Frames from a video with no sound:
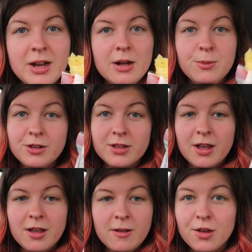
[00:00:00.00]
Pineapple
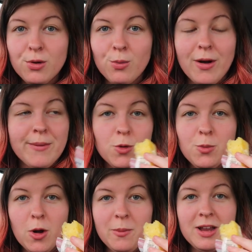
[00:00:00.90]
stick, you know what? We'd
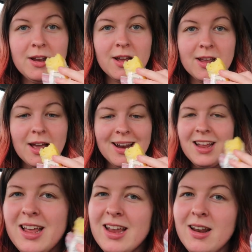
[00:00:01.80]
probably eat it again.
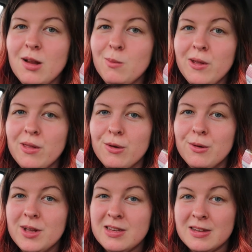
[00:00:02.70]
89p
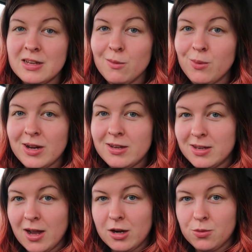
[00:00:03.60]
though, it's the same price
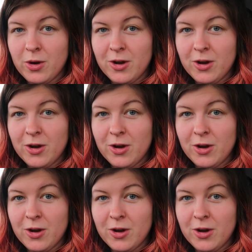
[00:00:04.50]
as a hash